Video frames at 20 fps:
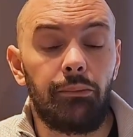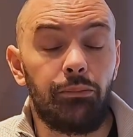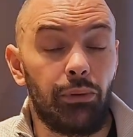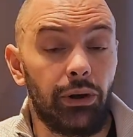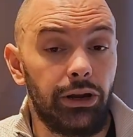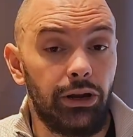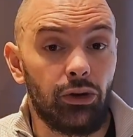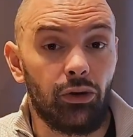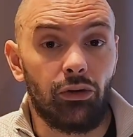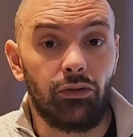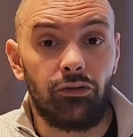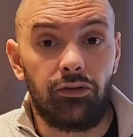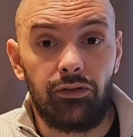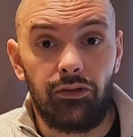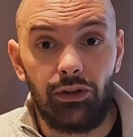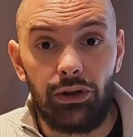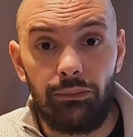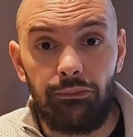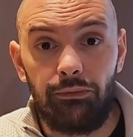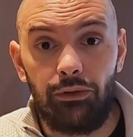Bring your own
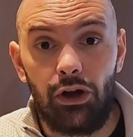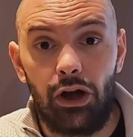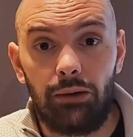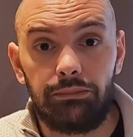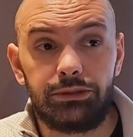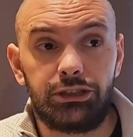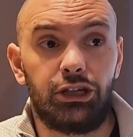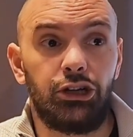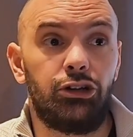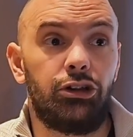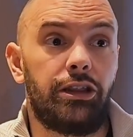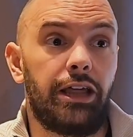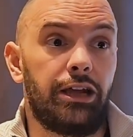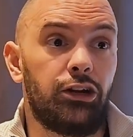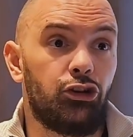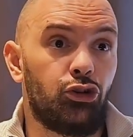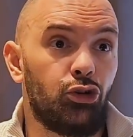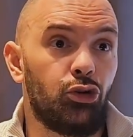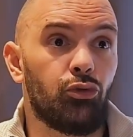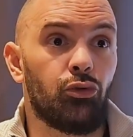flip-flops. They
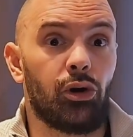do